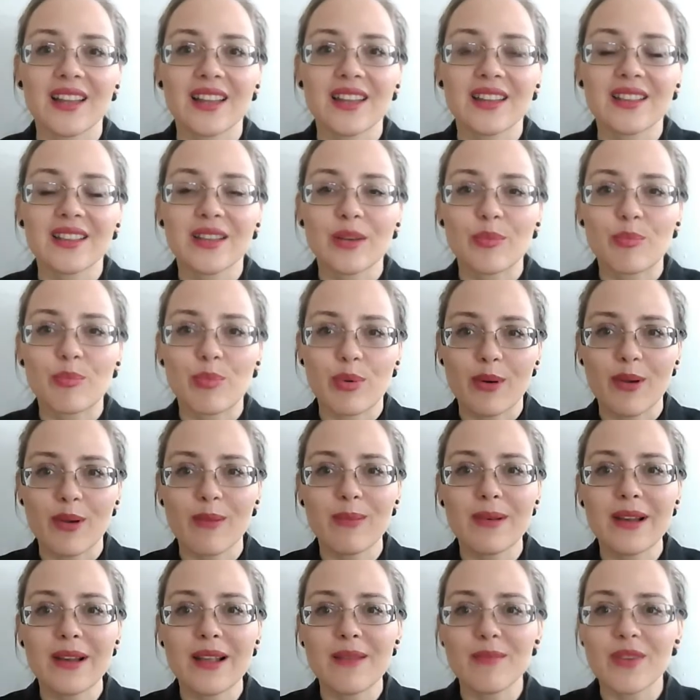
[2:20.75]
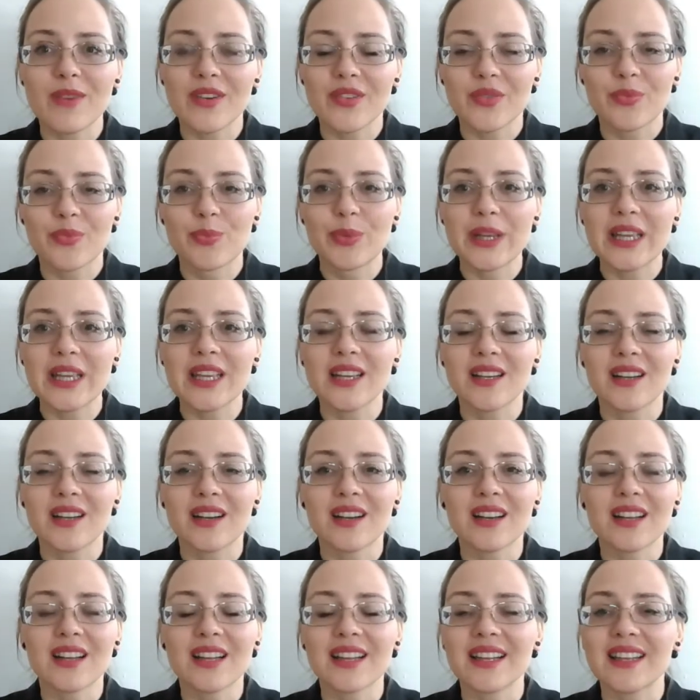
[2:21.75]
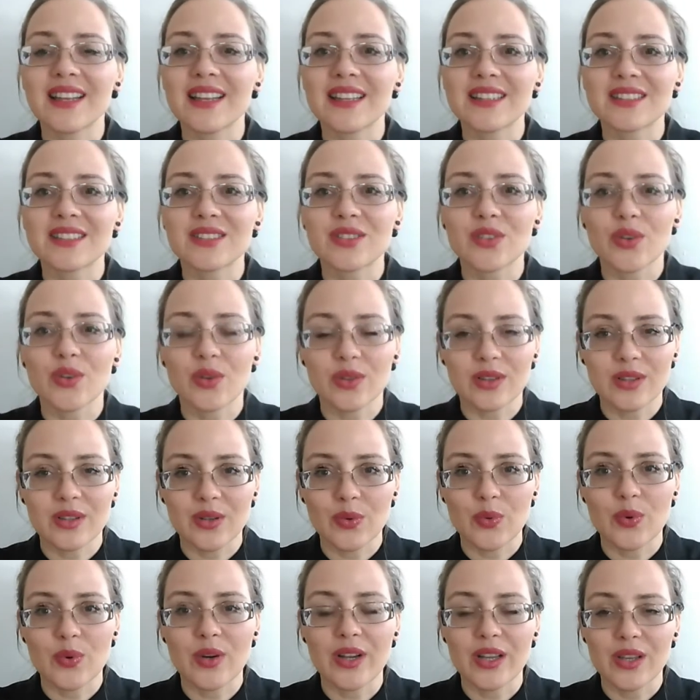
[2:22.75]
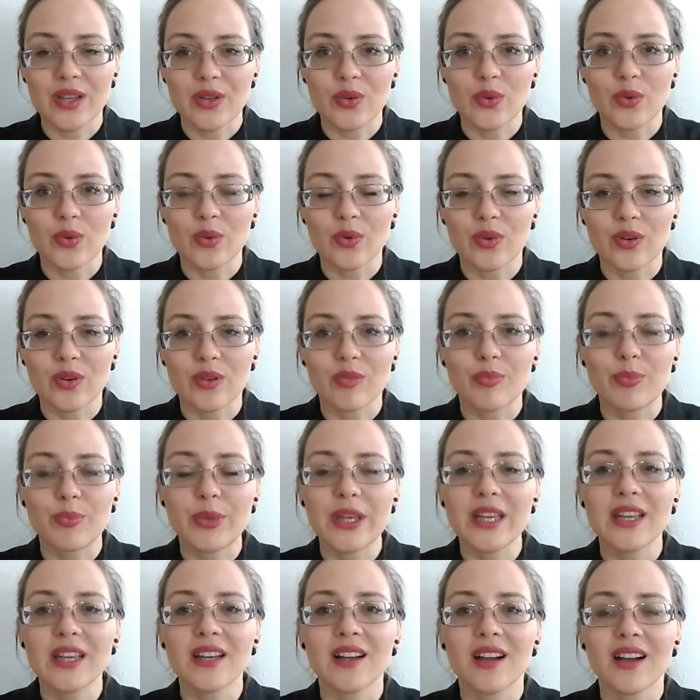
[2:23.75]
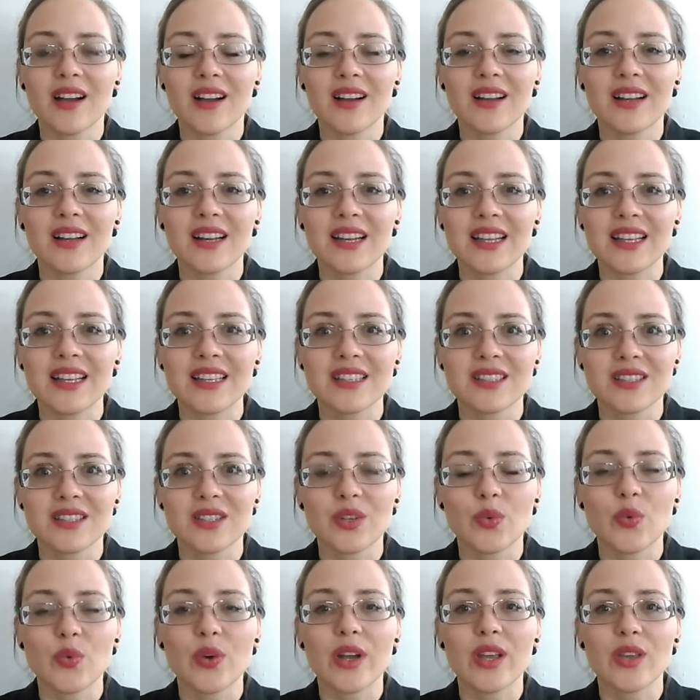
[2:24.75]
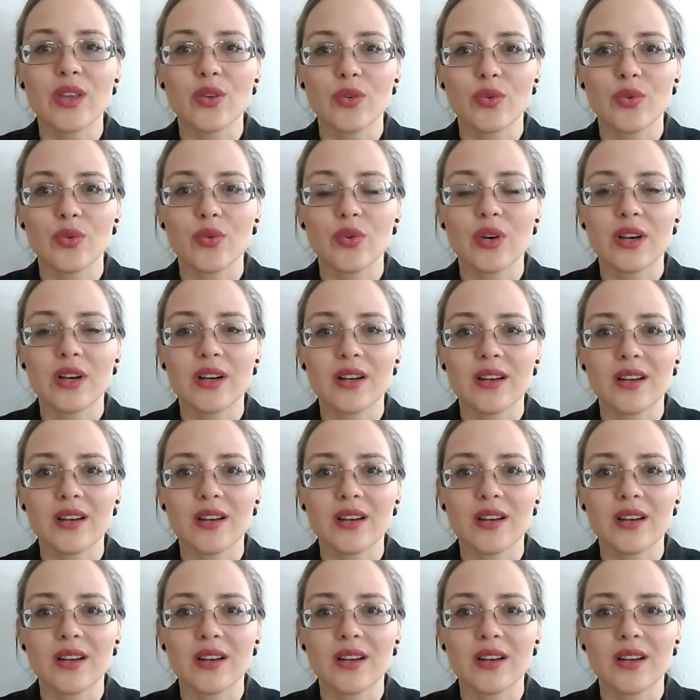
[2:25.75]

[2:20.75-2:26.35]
the problem of being ugly is not the way you look. Being ugly is the way you